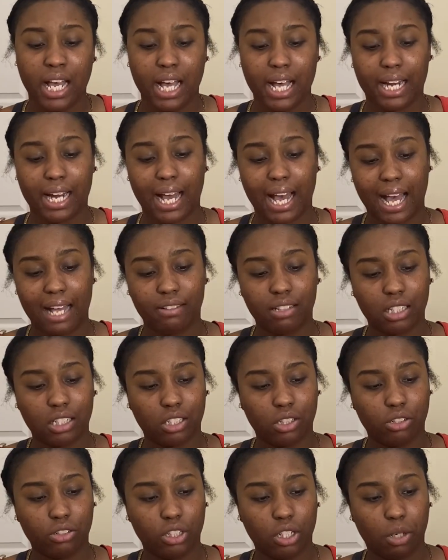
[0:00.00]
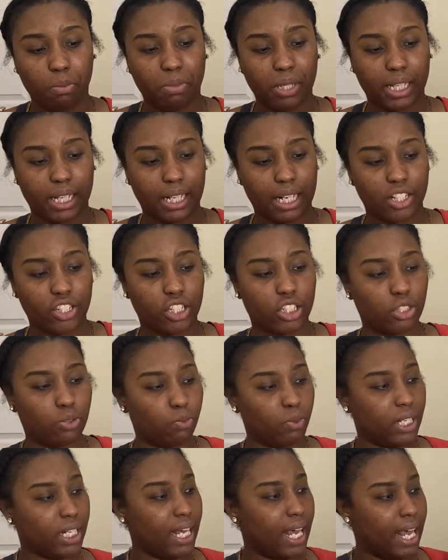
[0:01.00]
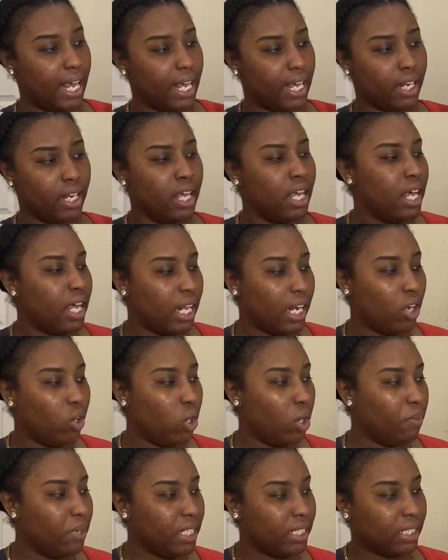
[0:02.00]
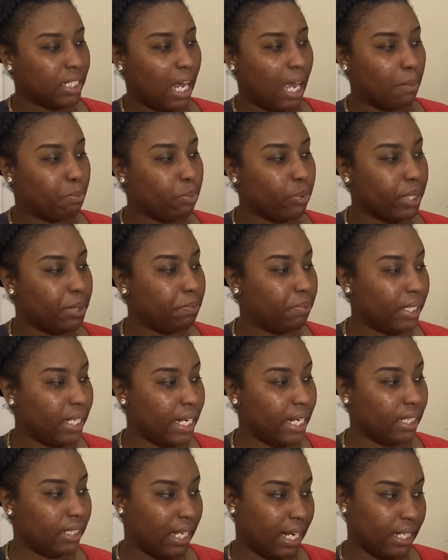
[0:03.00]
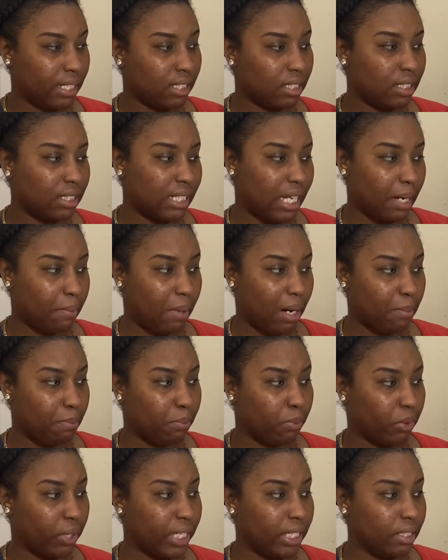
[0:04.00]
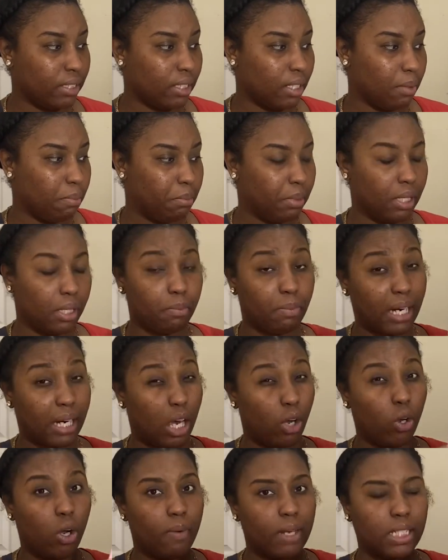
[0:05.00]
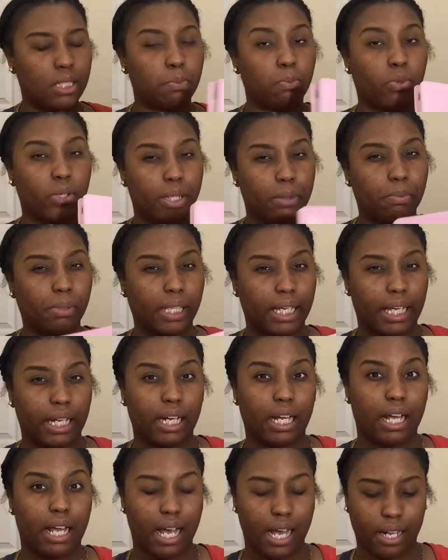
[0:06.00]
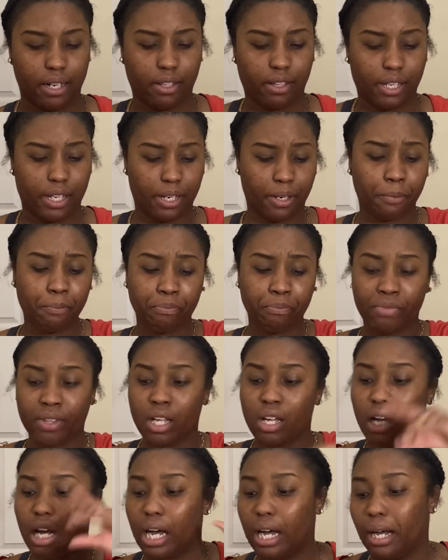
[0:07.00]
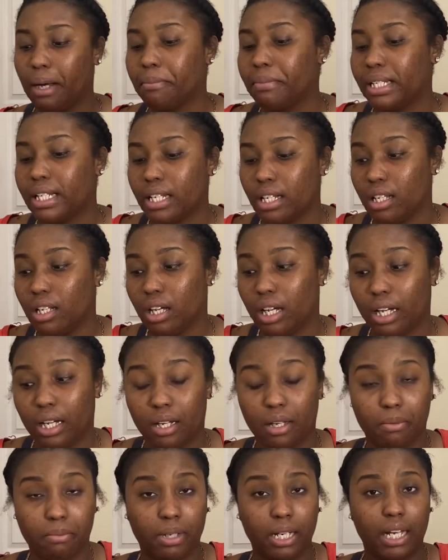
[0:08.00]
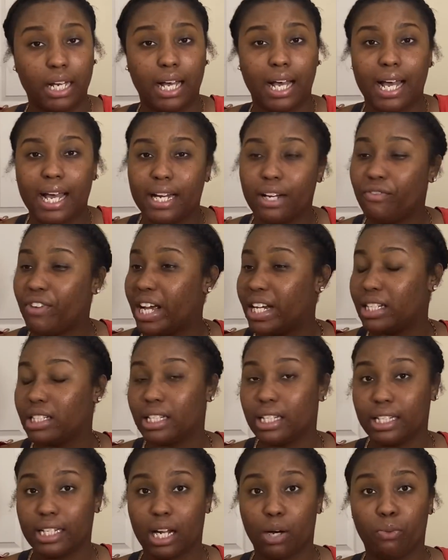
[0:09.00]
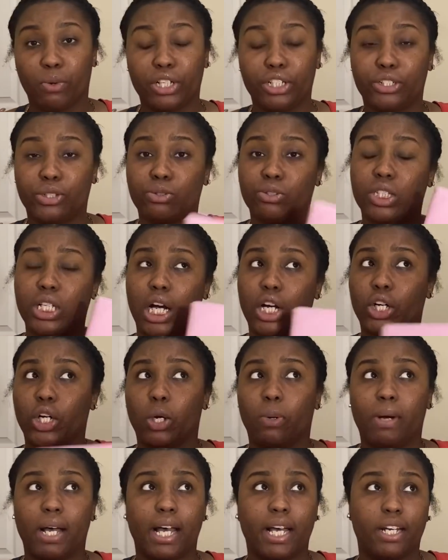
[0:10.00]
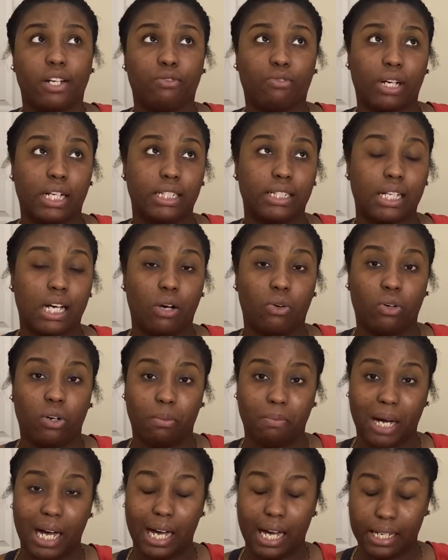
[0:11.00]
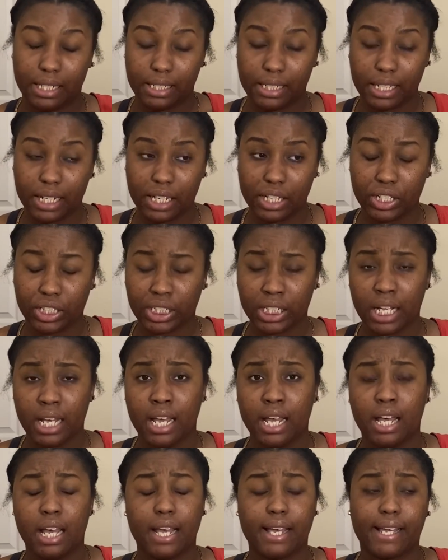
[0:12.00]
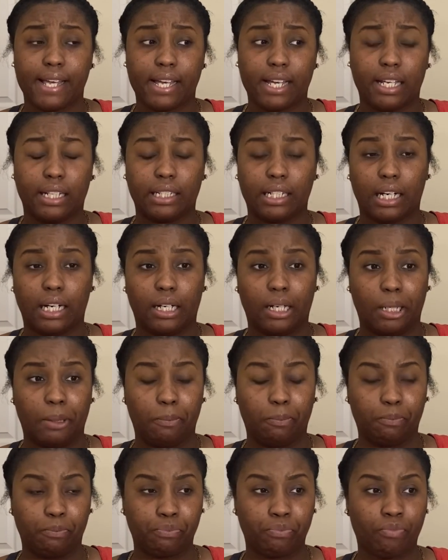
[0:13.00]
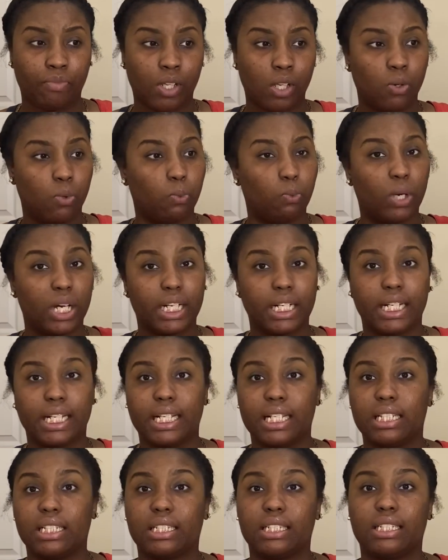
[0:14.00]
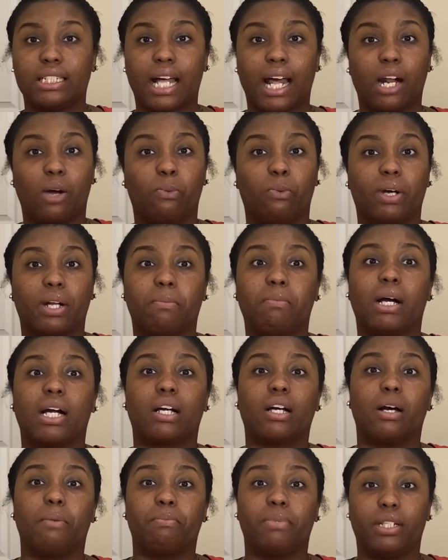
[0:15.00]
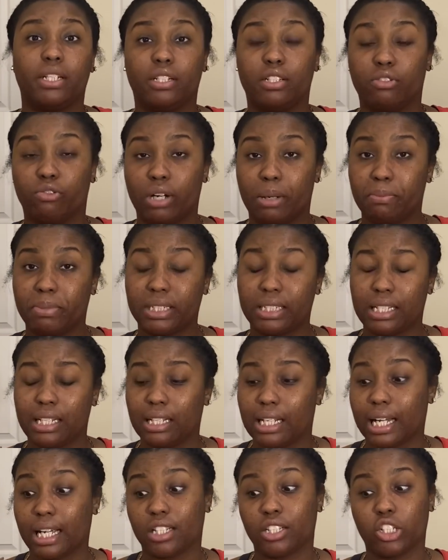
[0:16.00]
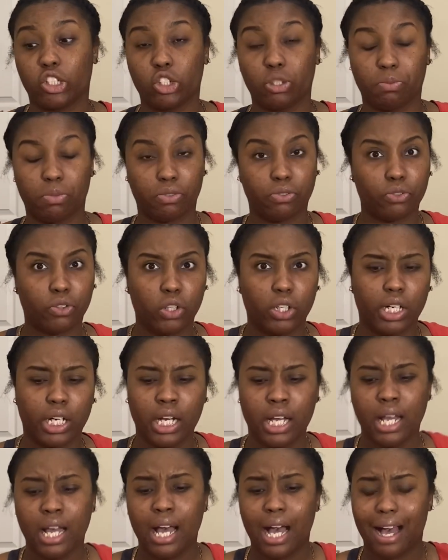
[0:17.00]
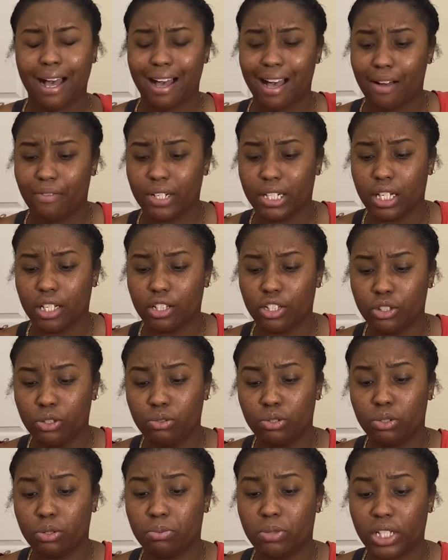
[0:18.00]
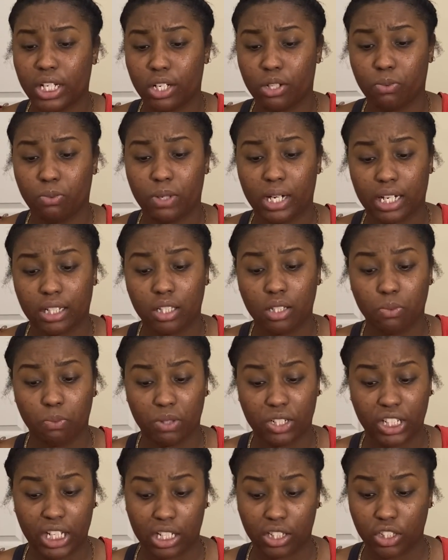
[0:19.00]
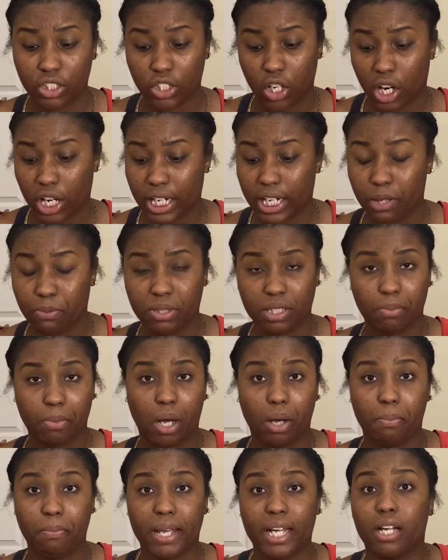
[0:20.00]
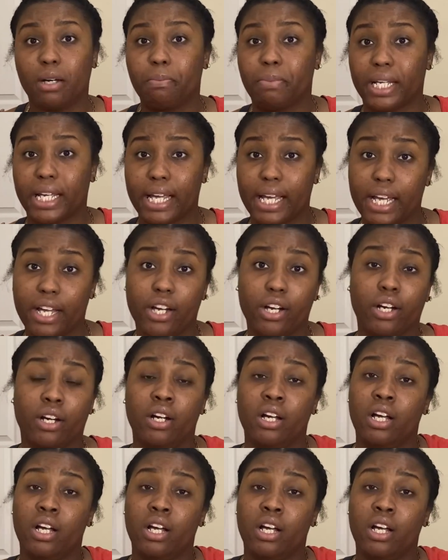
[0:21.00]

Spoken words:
And I had this little notebook and I just went ahead. And I pre-planned, like, this is like my brain dump book, but I always pre-plan ahead of there. Ahead of anything that I want to do. So I'll go ahead and write down all my ideas and what it is that I wanted my company to represent. Like I told you before, I have another YouTube channel which I started. It was about makeup and hair.